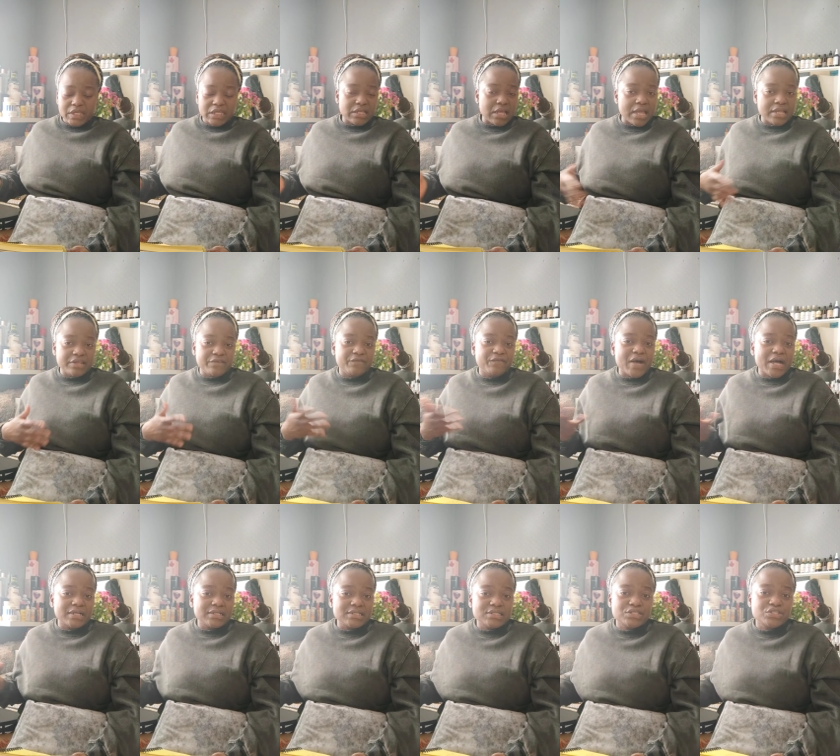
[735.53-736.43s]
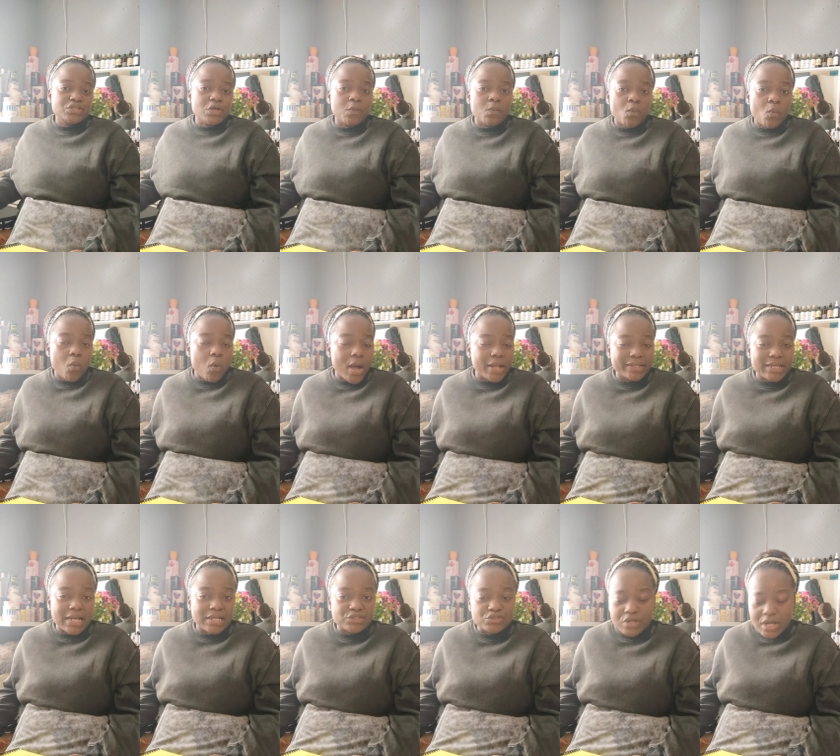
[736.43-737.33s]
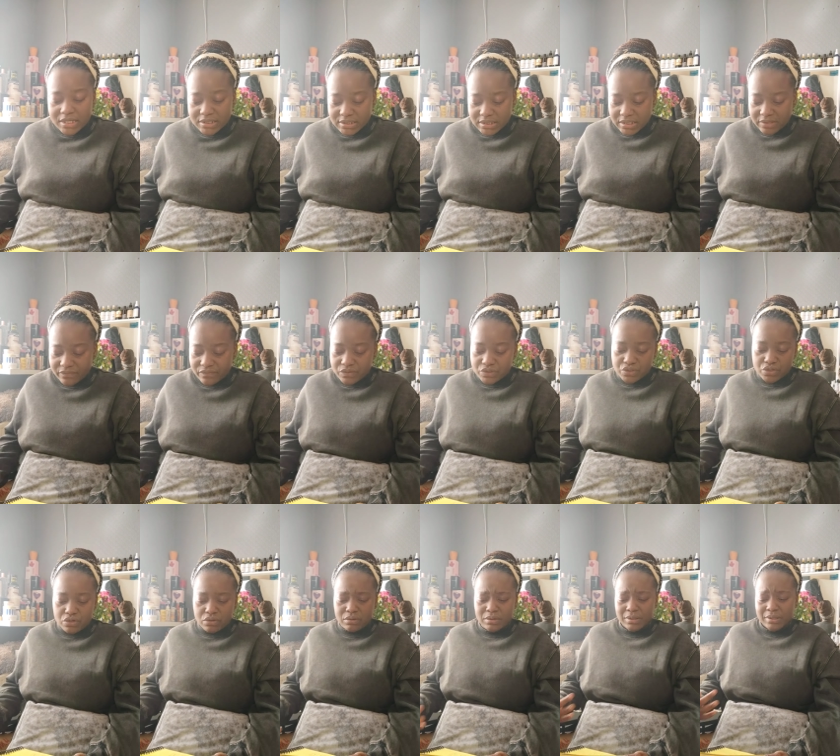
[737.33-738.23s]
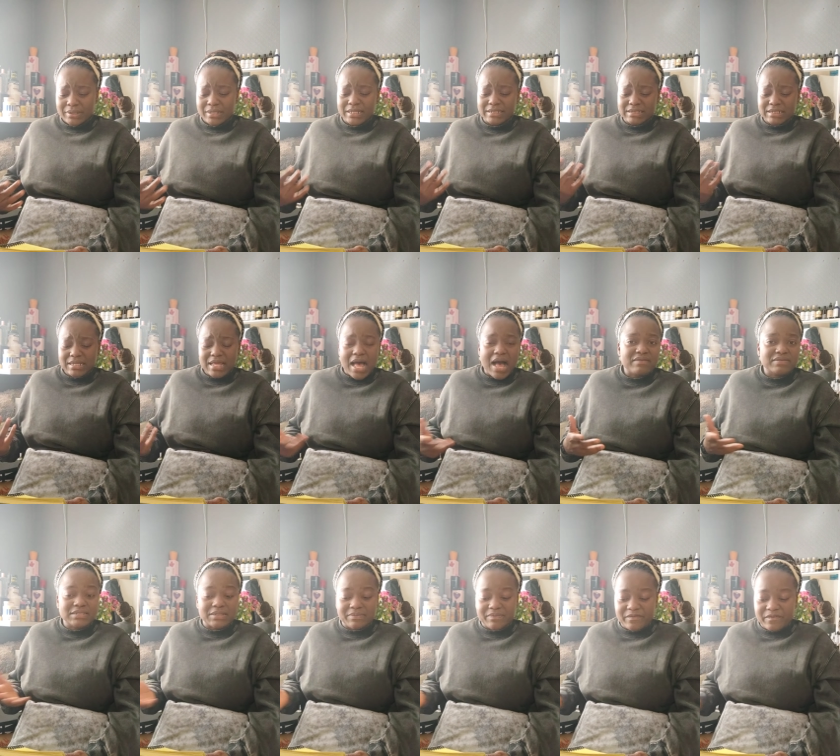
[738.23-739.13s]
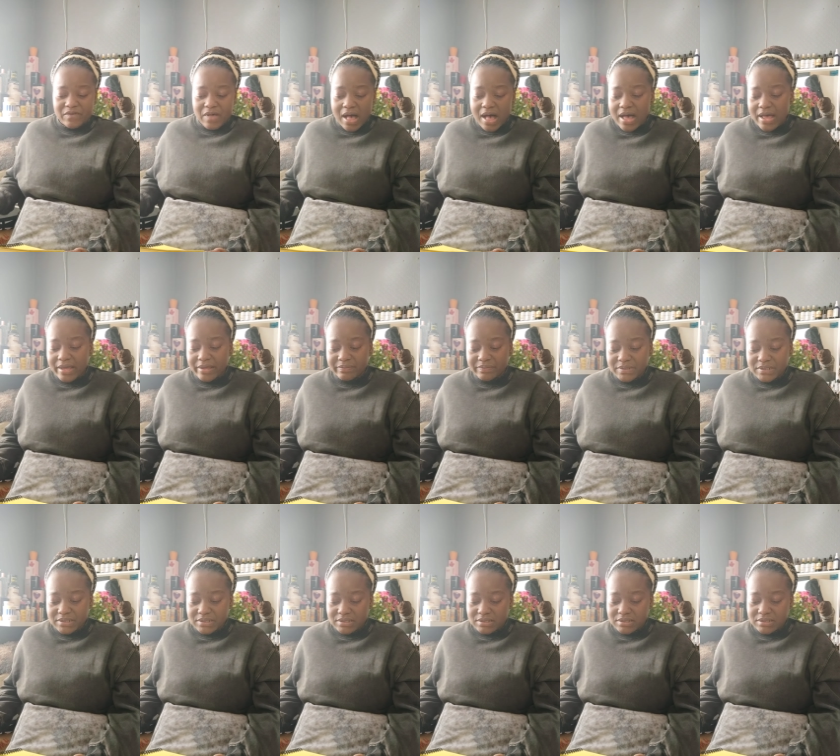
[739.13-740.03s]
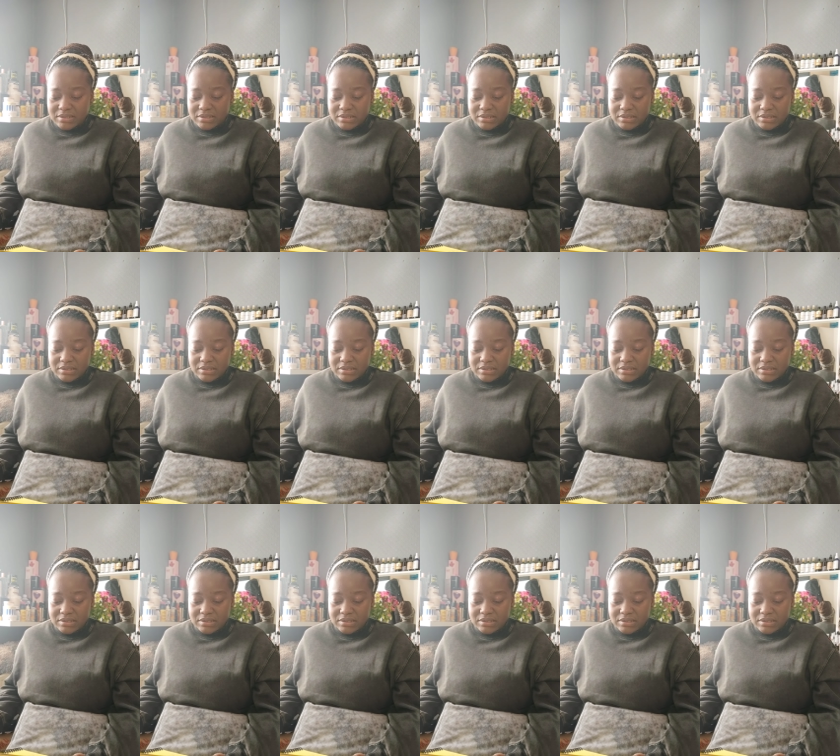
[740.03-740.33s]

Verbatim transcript: and he found it somewhat attractive so they did have some vibes